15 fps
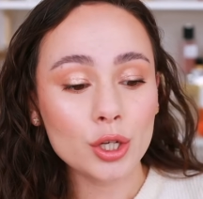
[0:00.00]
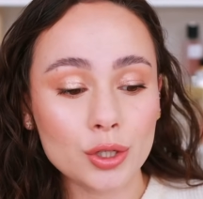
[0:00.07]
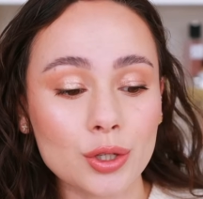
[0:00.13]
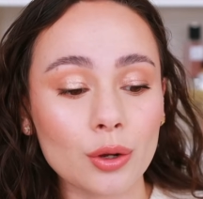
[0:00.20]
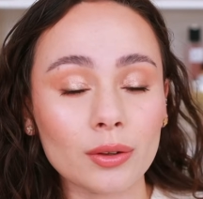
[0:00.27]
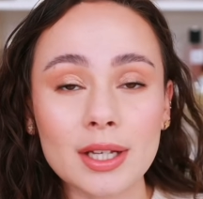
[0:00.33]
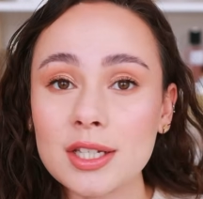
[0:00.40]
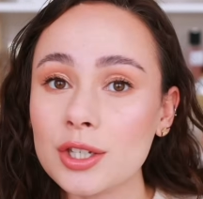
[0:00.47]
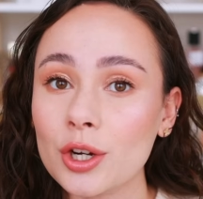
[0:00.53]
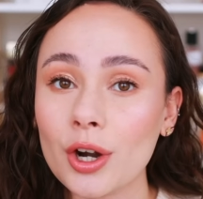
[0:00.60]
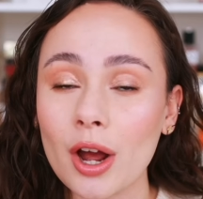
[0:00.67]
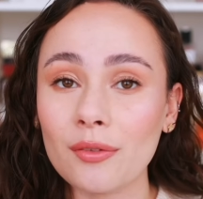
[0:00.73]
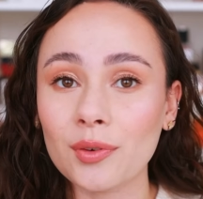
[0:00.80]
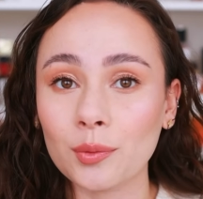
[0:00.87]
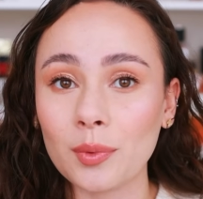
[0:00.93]
So let's start
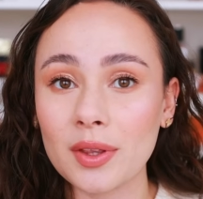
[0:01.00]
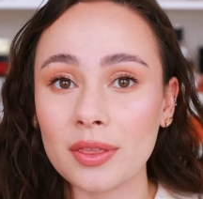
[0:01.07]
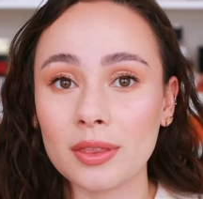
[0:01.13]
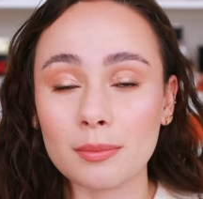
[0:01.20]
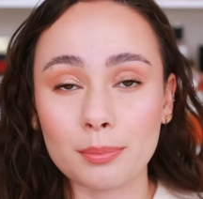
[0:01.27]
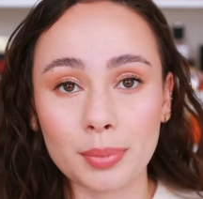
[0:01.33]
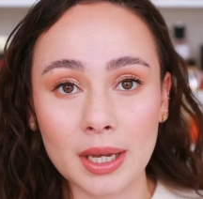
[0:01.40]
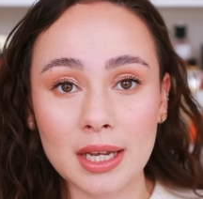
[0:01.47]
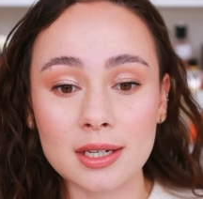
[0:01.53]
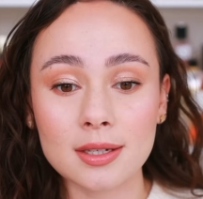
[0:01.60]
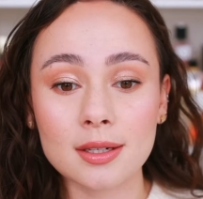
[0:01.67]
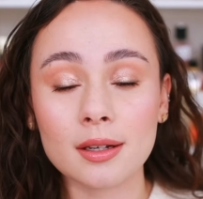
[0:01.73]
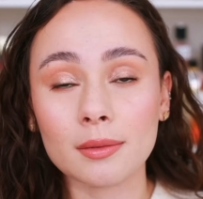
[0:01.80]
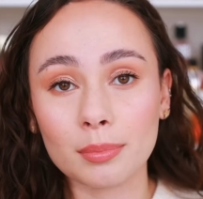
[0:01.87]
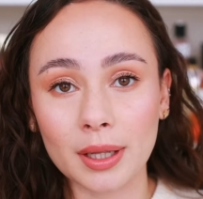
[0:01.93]
off with the
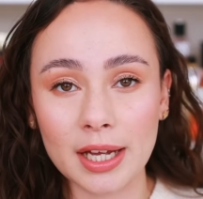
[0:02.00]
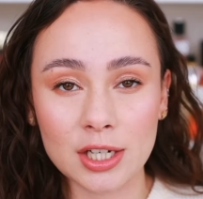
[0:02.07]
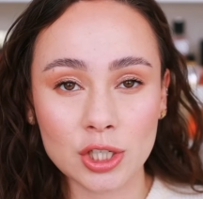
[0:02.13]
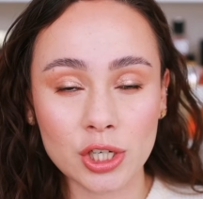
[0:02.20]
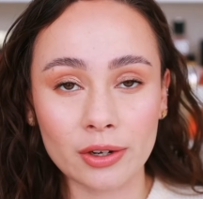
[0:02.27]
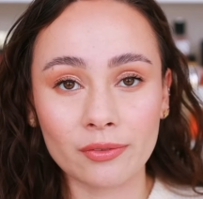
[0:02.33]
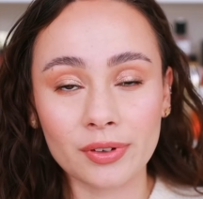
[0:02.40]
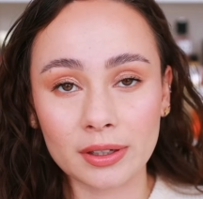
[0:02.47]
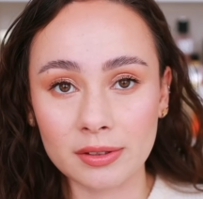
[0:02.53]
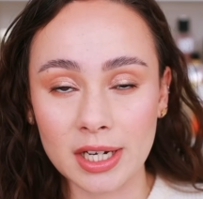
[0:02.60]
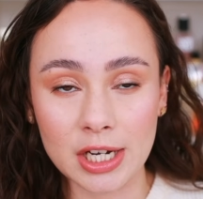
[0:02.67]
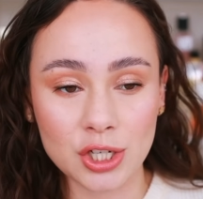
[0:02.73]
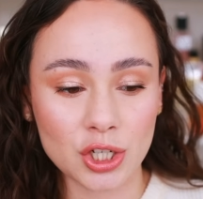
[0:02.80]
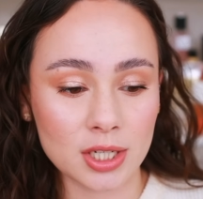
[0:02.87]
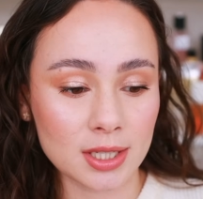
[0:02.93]
base complexion
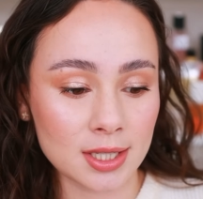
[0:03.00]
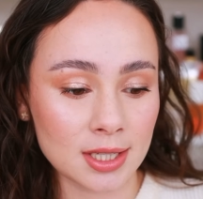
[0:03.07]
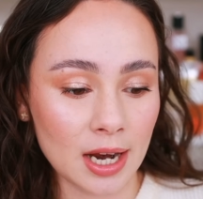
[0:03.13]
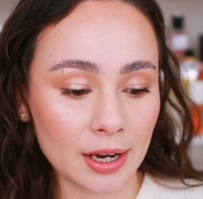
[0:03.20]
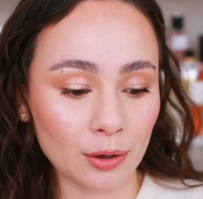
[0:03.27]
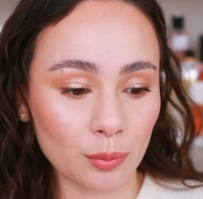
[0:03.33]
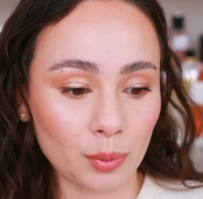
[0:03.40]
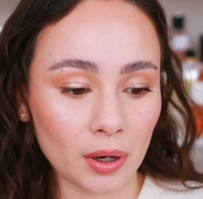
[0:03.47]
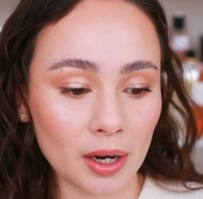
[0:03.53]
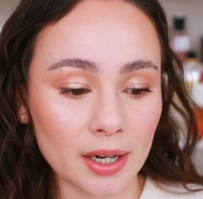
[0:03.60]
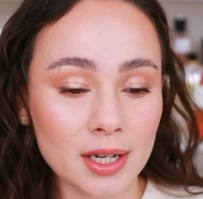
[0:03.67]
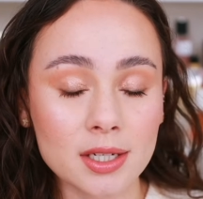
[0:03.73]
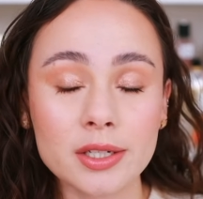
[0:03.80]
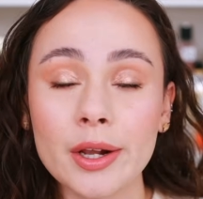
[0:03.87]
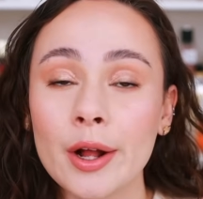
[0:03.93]
foundation style
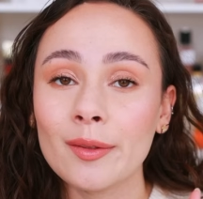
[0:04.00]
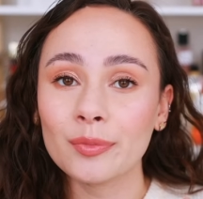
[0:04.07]
products.